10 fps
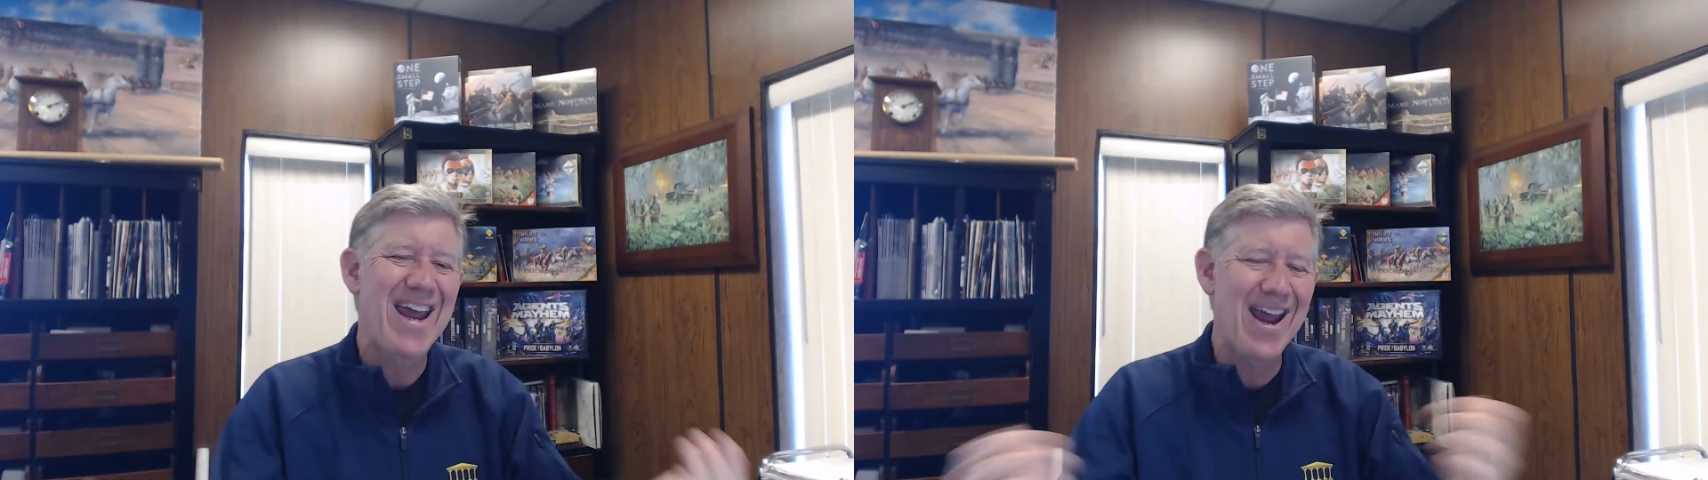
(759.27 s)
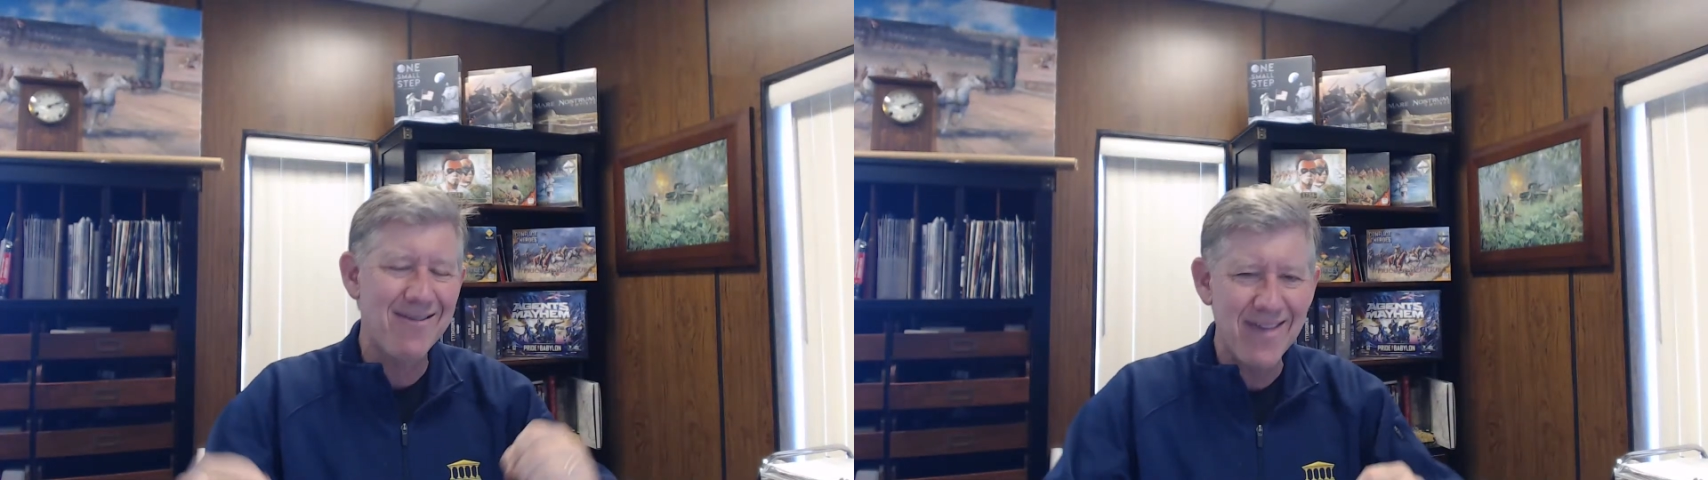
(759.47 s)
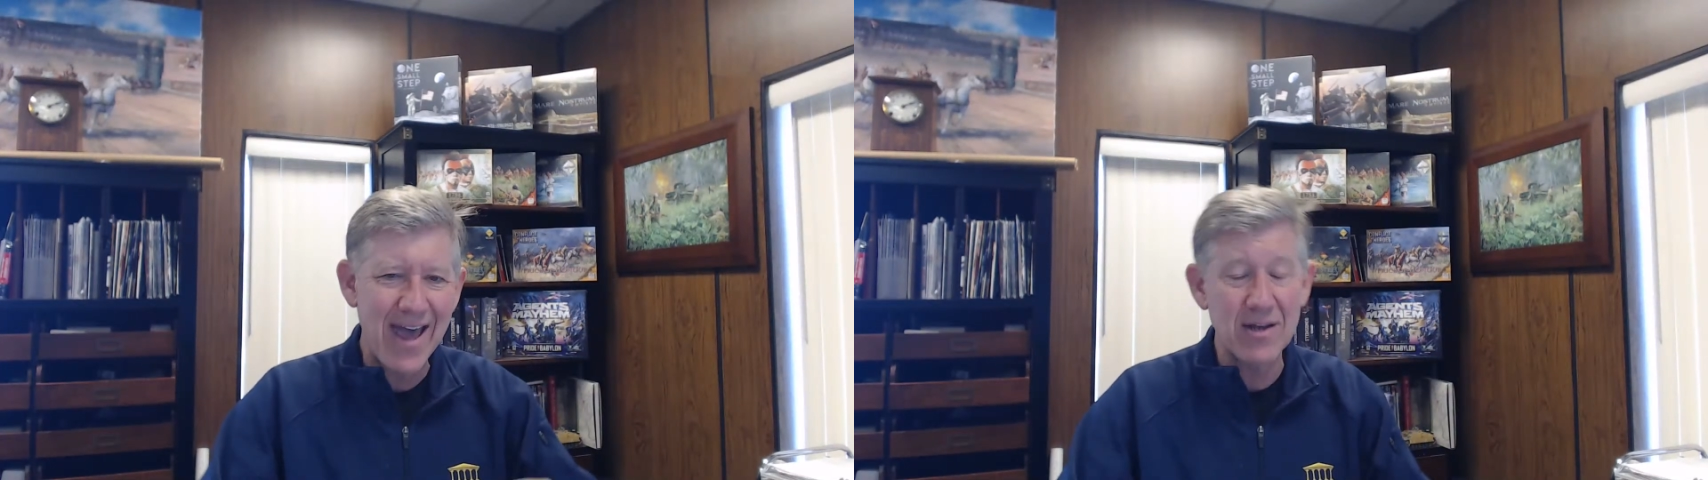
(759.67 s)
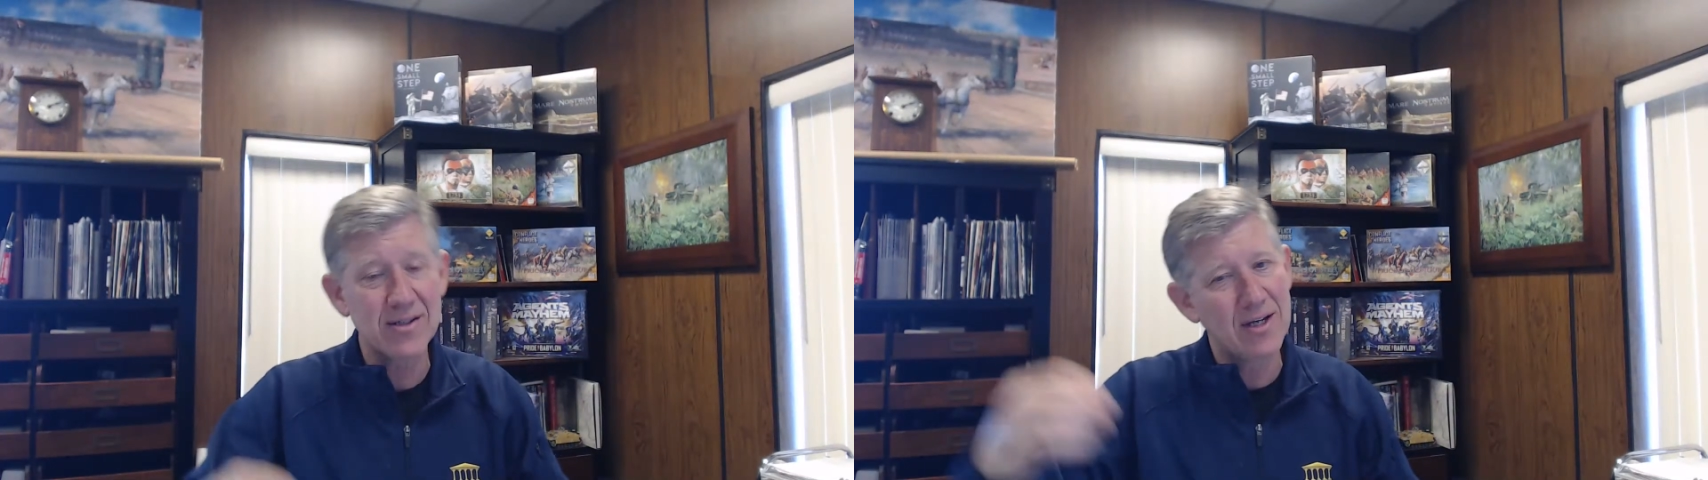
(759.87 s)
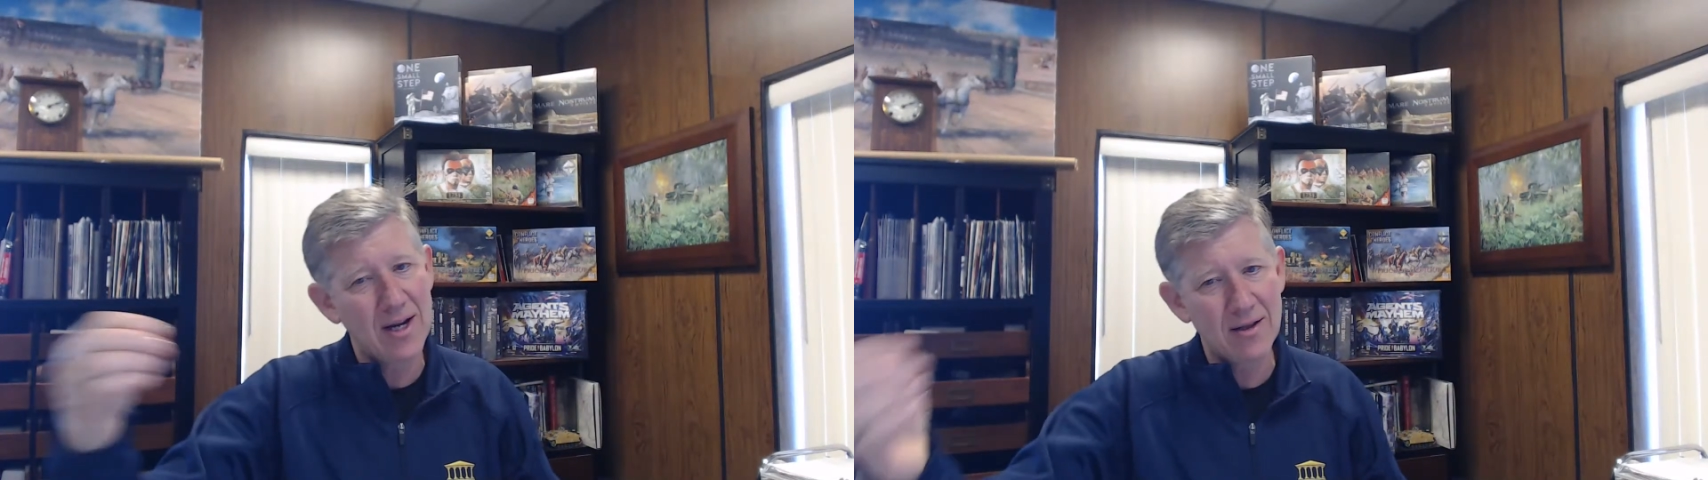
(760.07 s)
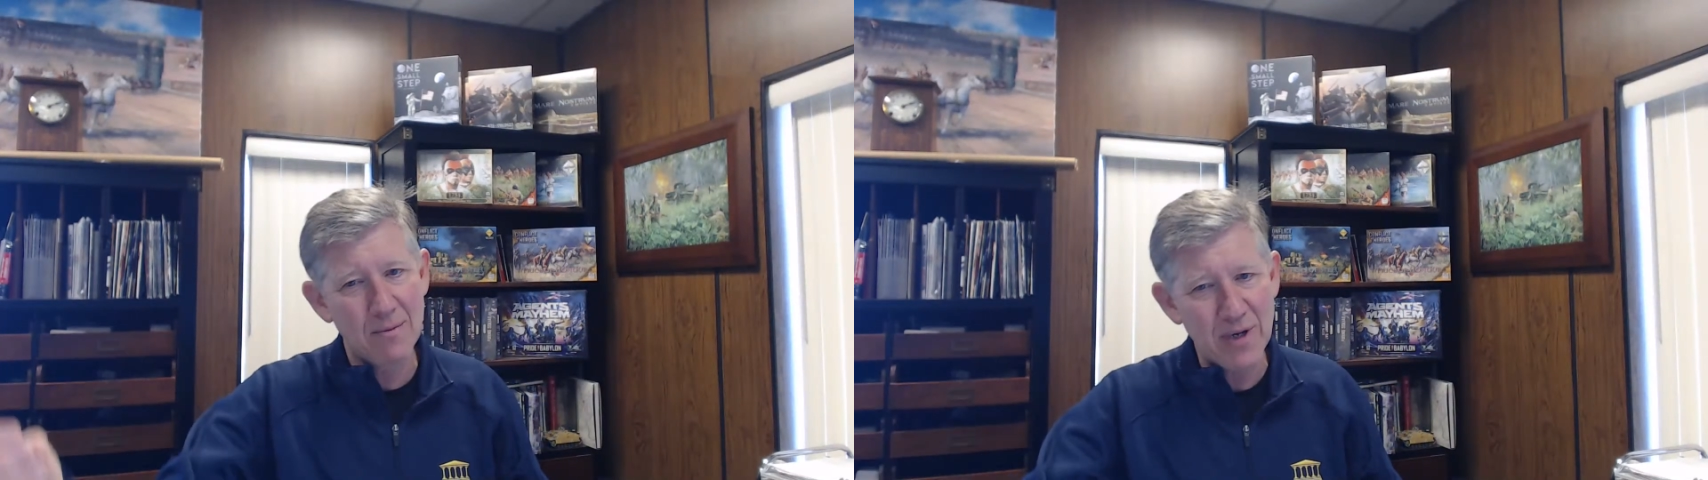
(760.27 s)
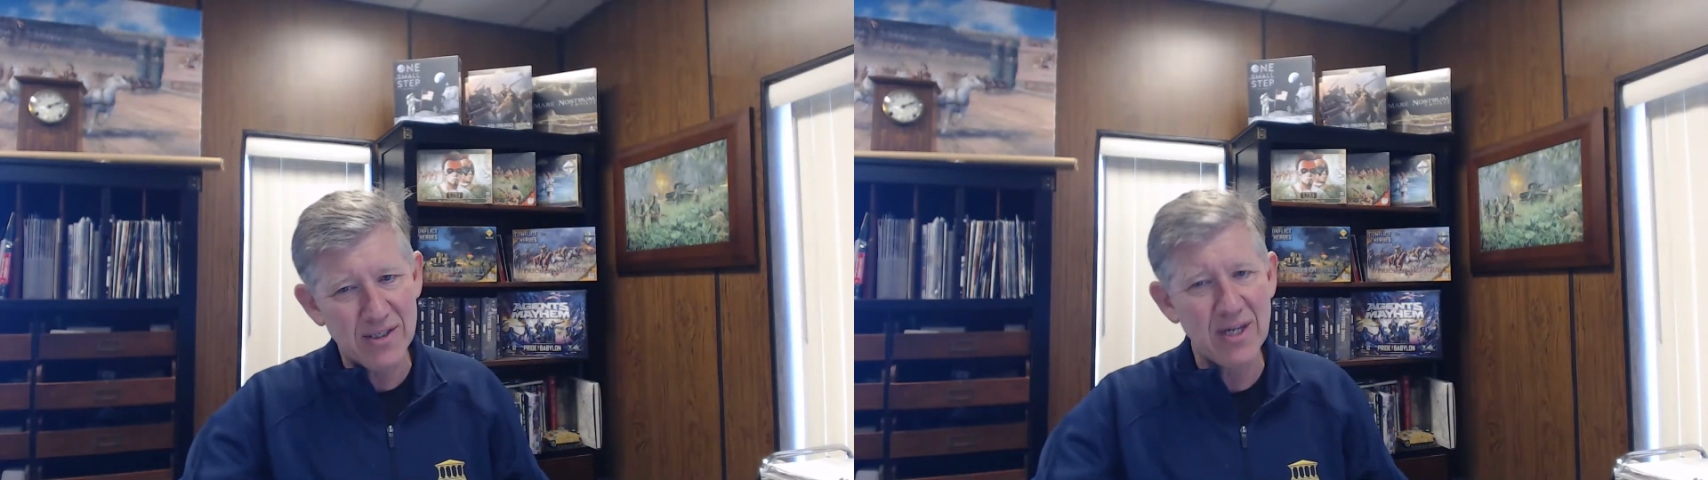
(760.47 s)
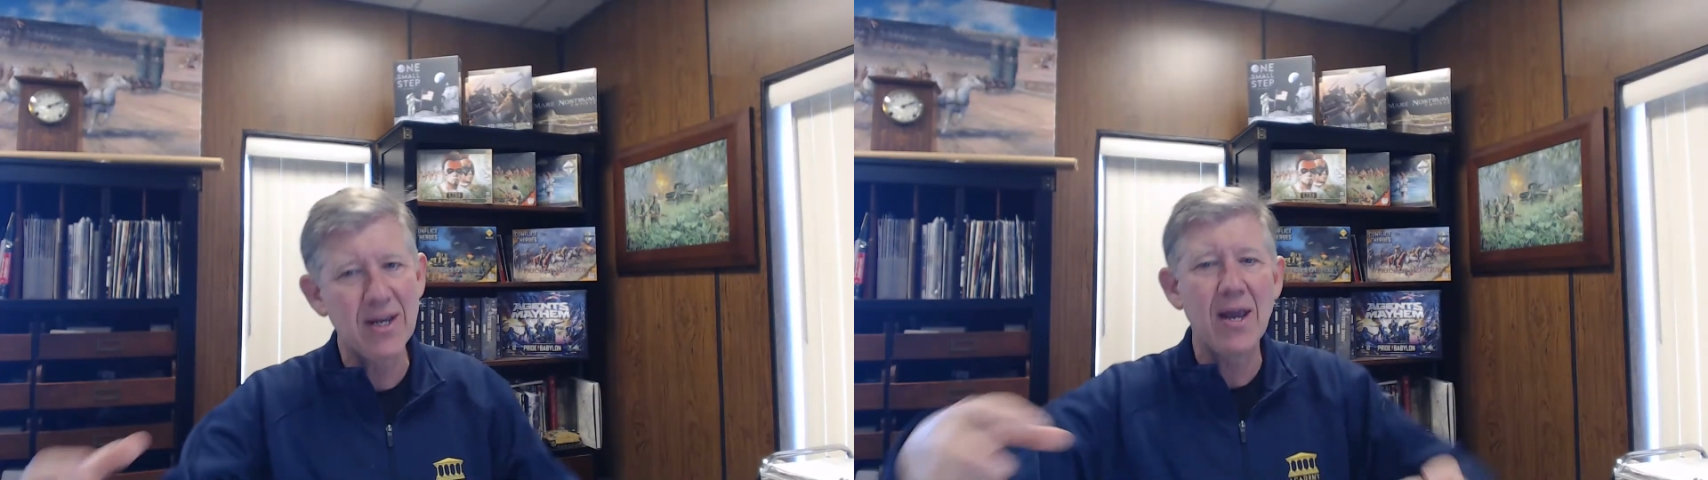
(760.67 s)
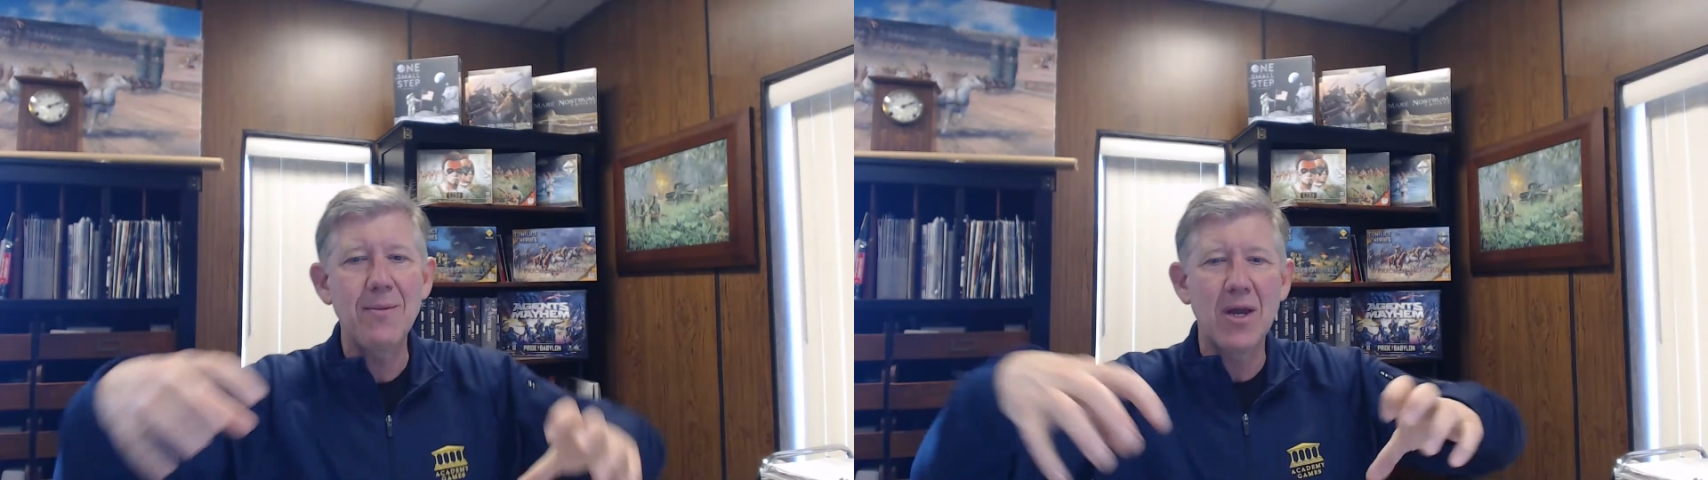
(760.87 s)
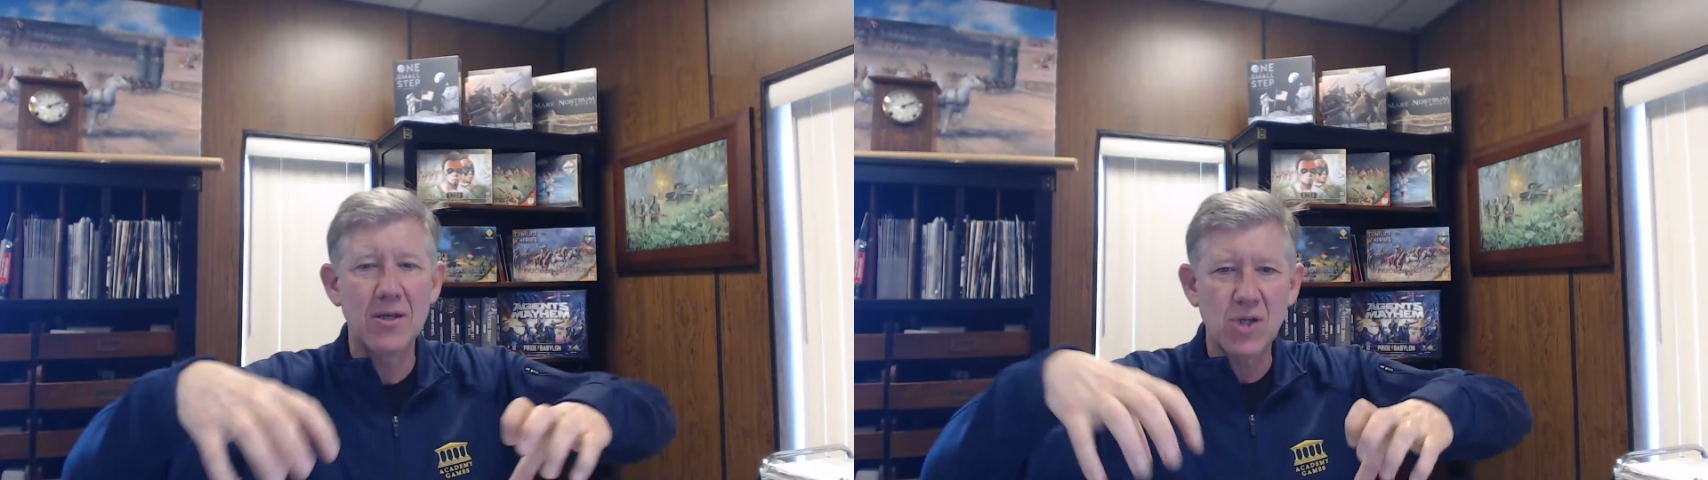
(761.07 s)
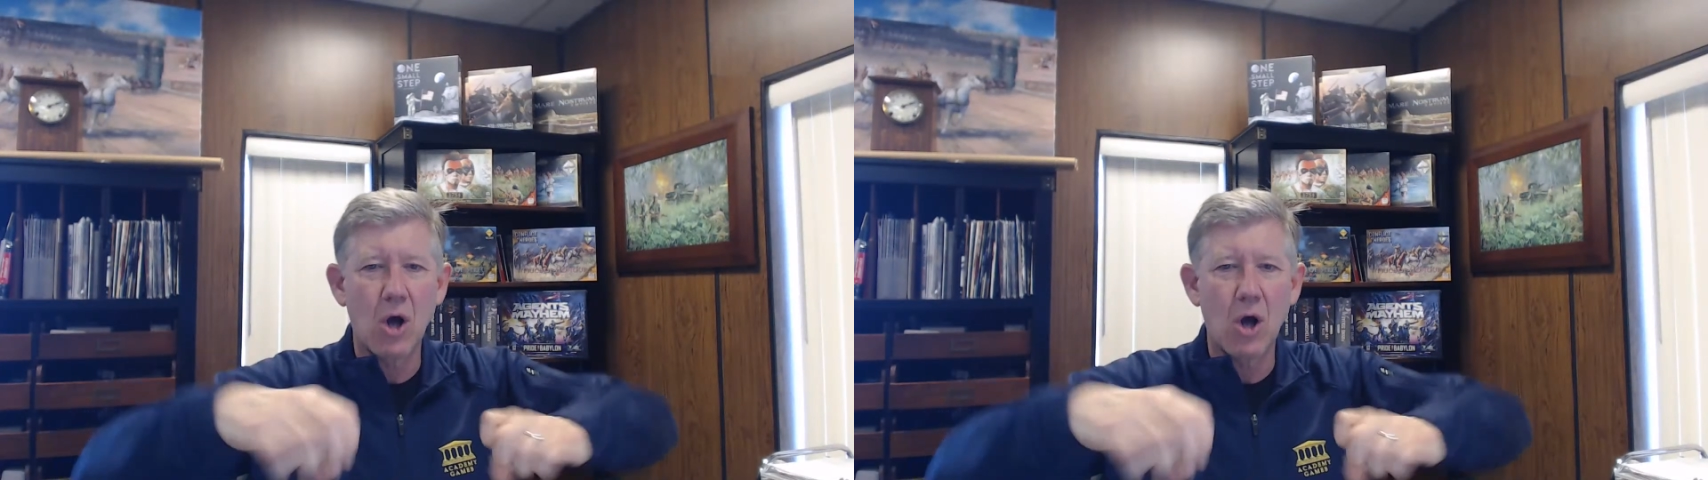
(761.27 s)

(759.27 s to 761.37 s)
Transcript: and that is in the PC game and is